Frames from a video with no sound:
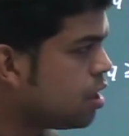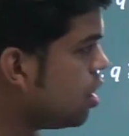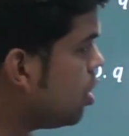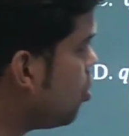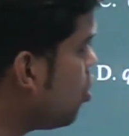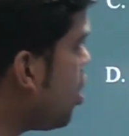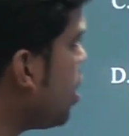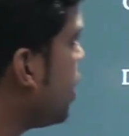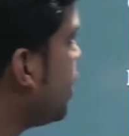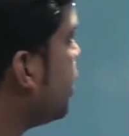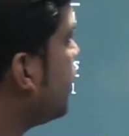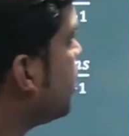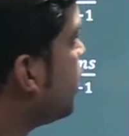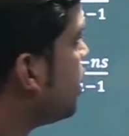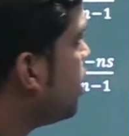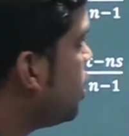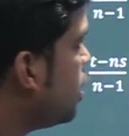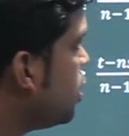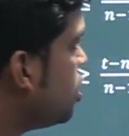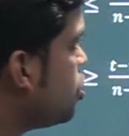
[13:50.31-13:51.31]
Got it?
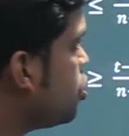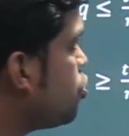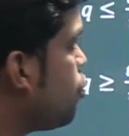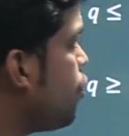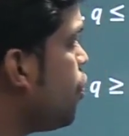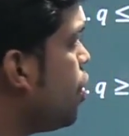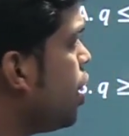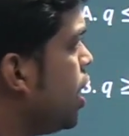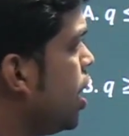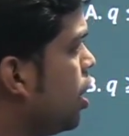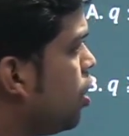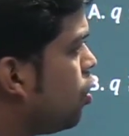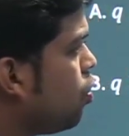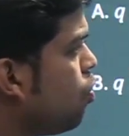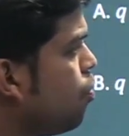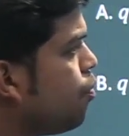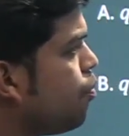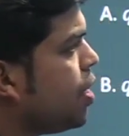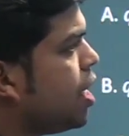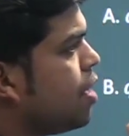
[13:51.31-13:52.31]
So we need to
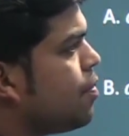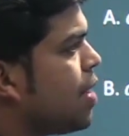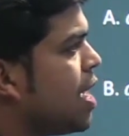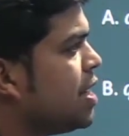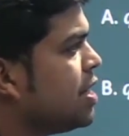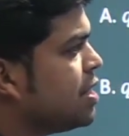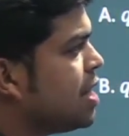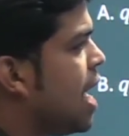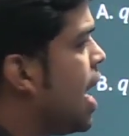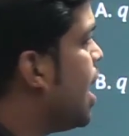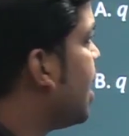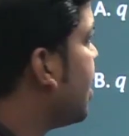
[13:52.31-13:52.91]
minimize that,